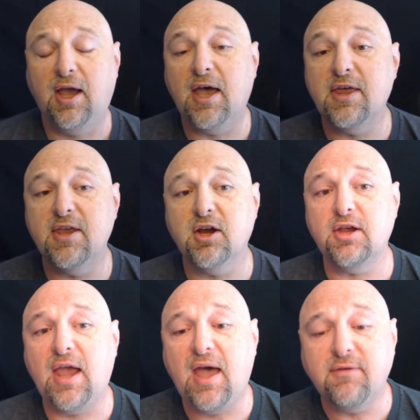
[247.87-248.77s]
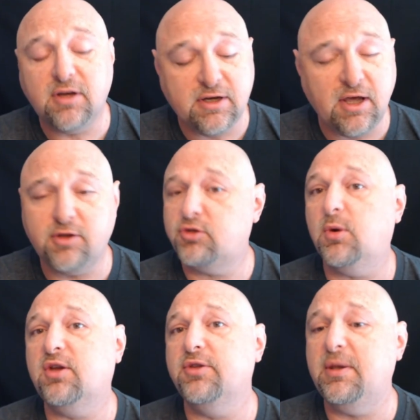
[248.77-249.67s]
And there you have it, another
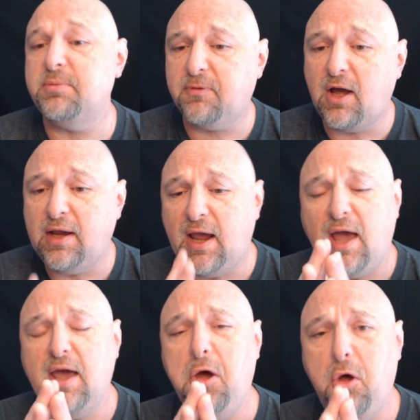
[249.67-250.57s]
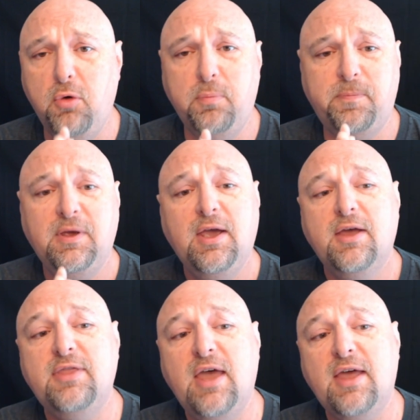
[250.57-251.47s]
Twinkle Tips Friday. I hope
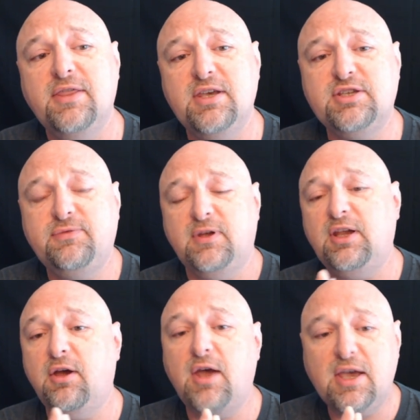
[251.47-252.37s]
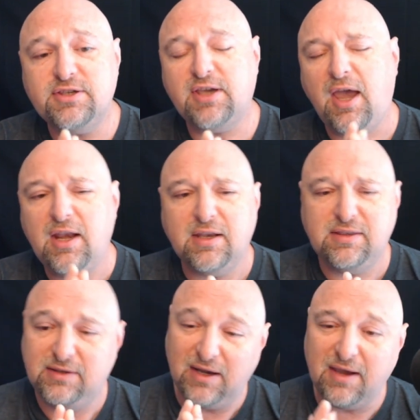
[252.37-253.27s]
that this video has
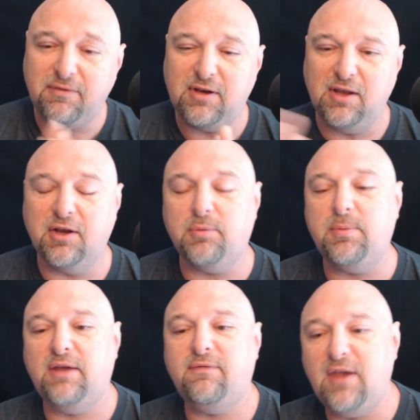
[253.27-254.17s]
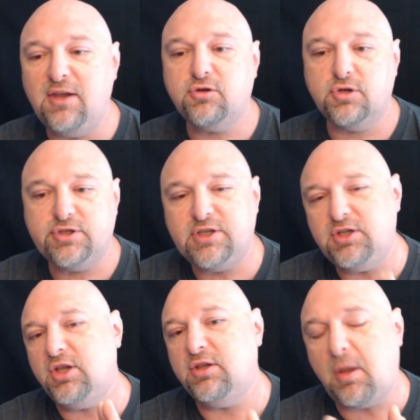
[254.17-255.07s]
kind of given you a little bit of interest
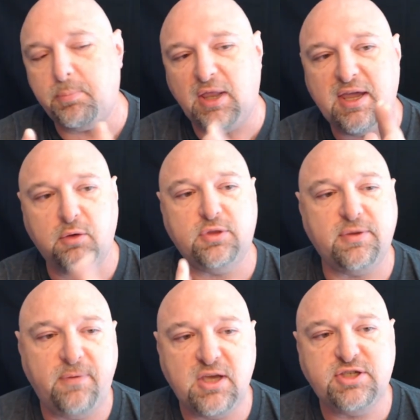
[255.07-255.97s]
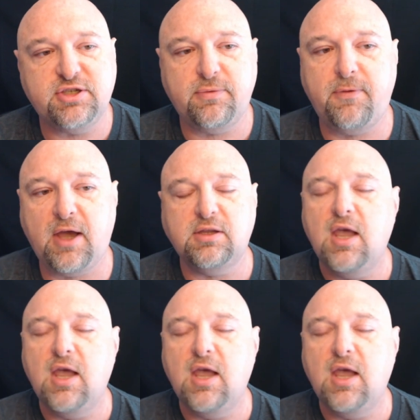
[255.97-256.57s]
into playing with the faces effect,